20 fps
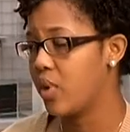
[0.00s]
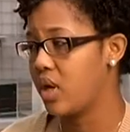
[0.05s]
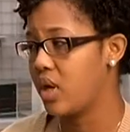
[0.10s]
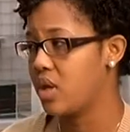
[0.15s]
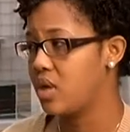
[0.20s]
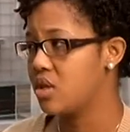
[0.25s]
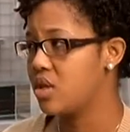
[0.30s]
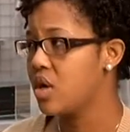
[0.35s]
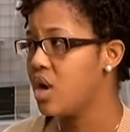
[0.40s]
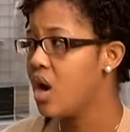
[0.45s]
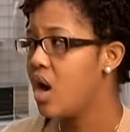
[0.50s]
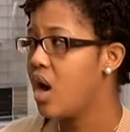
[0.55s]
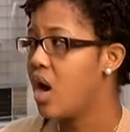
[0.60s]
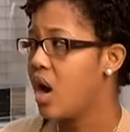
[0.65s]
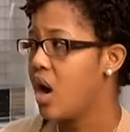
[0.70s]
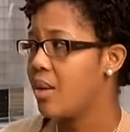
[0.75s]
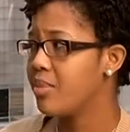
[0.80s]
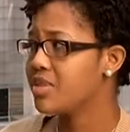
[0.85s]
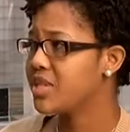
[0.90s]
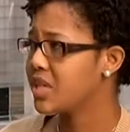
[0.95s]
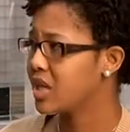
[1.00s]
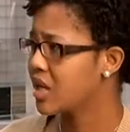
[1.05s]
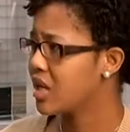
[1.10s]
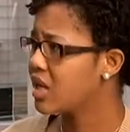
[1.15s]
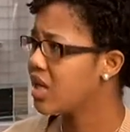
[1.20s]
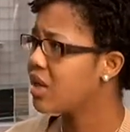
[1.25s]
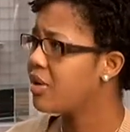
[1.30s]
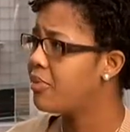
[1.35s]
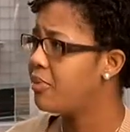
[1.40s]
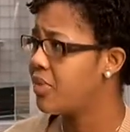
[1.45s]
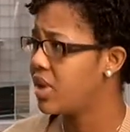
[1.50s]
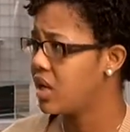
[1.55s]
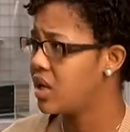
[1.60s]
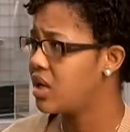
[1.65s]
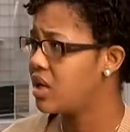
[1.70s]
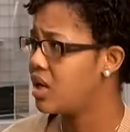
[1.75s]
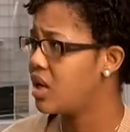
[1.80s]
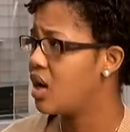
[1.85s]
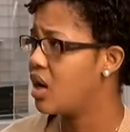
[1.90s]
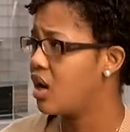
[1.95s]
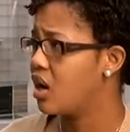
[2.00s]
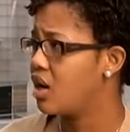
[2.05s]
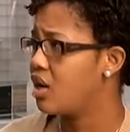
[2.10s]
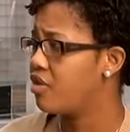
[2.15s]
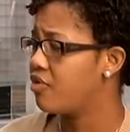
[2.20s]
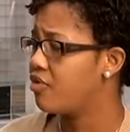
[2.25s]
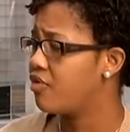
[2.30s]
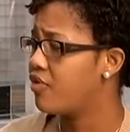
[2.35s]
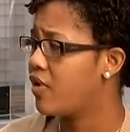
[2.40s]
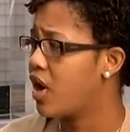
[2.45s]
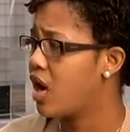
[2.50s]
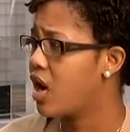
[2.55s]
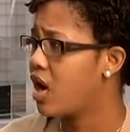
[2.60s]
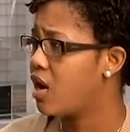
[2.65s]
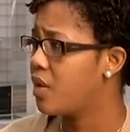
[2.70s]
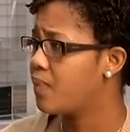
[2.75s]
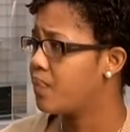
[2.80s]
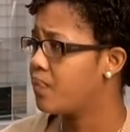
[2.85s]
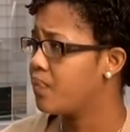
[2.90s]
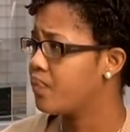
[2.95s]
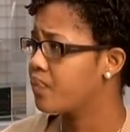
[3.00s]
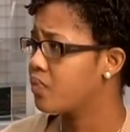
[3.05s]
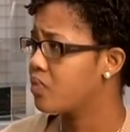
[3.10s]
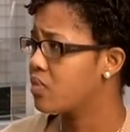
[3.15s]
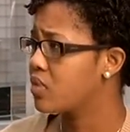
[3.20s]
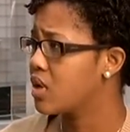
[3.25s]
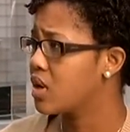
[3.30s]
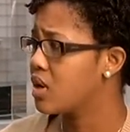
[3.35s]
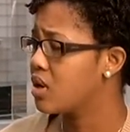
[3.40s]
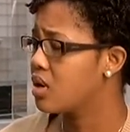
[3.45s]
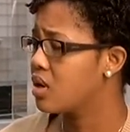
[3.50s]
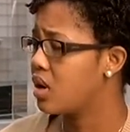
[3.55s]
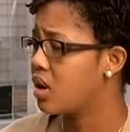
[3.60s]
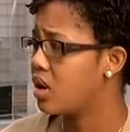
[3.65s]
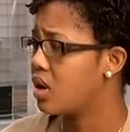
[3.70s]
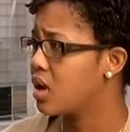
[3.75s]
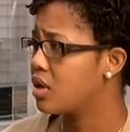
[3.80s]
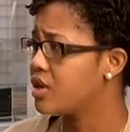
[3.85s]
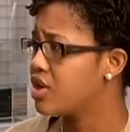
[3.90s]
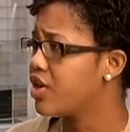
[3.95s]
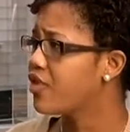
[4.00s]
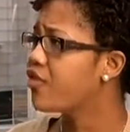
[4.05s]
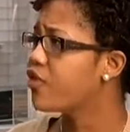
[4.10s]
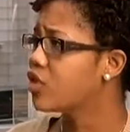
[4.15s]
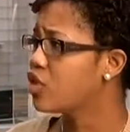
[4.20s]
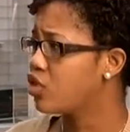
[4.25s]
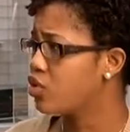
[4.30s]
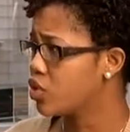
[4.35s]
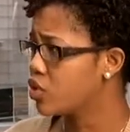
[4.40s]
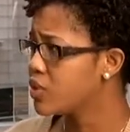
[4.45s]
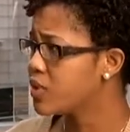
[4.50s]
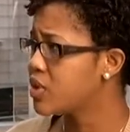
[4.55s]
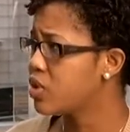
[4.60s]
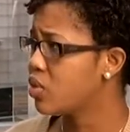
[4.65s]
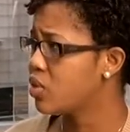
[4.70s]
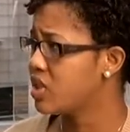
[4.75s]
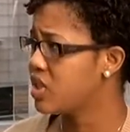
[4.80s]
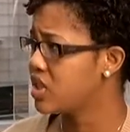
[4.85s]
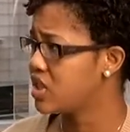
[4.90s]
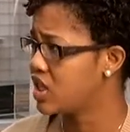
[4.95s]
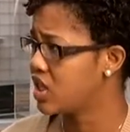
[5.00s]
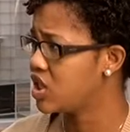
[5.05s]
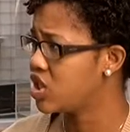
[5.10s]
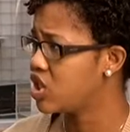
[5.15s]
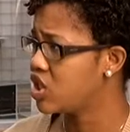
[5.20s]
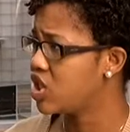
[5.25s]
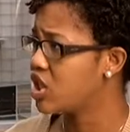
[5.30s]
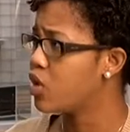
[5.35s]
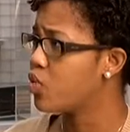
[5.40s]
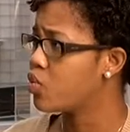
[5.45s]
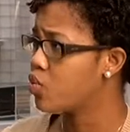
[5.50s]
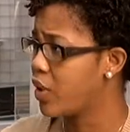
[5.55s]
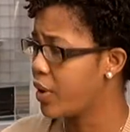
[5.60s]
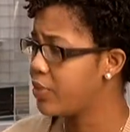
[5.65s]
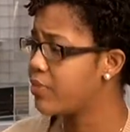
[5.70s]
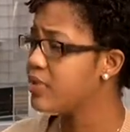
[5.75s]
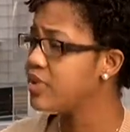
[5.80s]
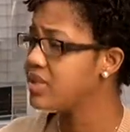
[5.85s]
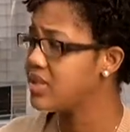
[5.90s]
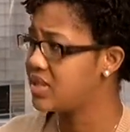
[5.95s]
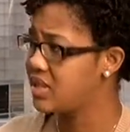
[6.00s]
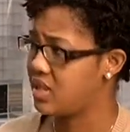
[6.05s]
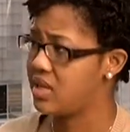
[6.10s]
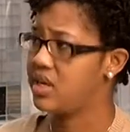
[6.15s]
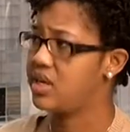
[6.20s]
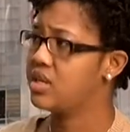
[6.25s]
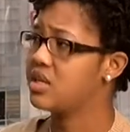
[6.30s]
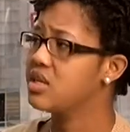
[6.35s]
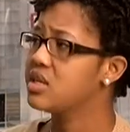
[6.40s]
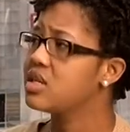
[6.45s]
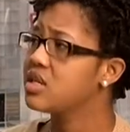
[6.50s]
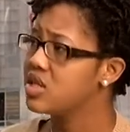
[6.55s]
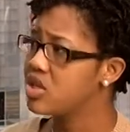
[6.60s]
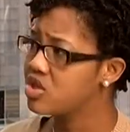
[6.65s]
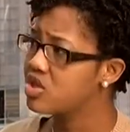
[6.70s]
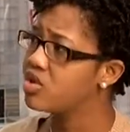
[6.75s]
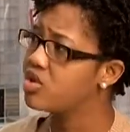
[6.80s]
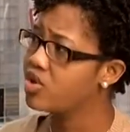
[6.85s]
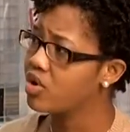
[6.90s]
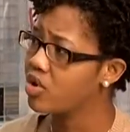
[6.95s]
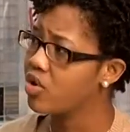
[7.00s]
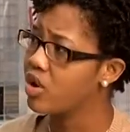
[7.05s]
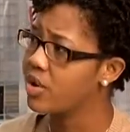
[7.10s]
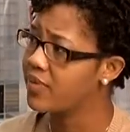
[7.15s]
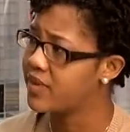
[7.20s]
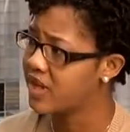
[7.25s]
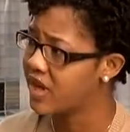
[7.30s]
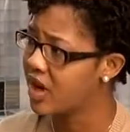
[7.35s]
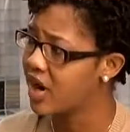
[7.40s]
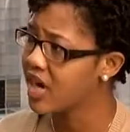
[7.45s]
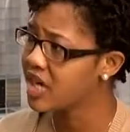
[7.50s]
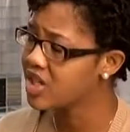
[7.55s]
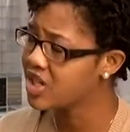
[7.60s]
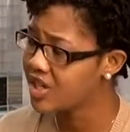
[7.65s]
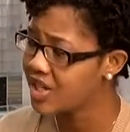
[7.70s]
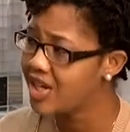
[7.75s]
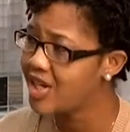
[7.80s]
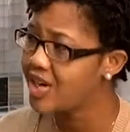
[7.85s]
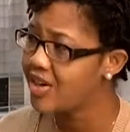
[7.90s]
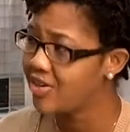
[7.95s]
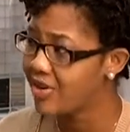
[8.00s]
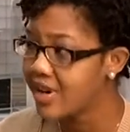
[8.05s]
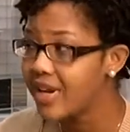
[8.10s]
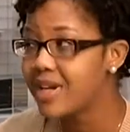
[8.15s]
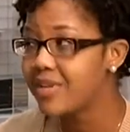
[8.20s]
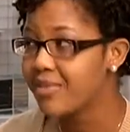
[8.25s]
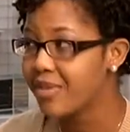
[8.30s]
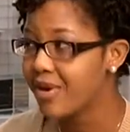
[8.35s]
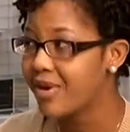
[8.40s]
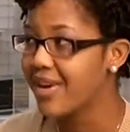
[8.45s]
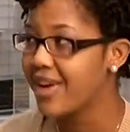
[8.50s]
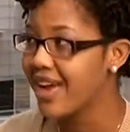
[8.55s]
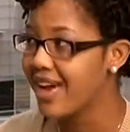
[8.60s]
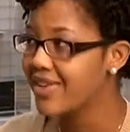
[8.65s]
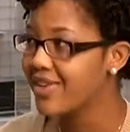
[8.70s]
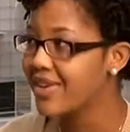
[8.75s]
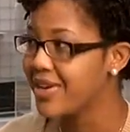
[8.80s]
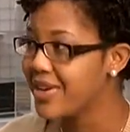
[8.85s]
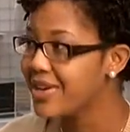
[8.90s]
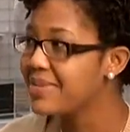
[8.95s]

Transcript: with almost like a committee of um, uh, different groups and organizations mm-hmm. that represent Eastern Europe that are actually here in Marion County.